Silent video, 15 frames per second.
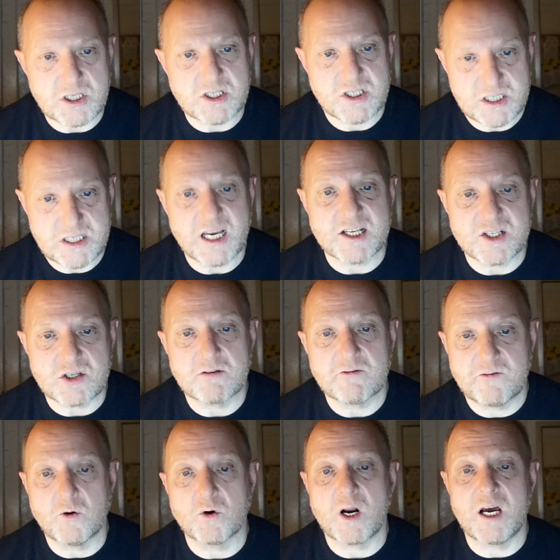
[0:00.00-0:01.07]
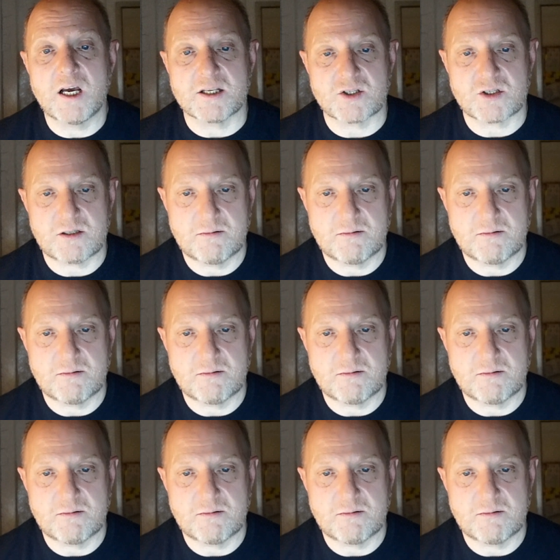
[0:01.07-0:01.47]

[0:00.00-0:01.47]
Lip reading: does for us.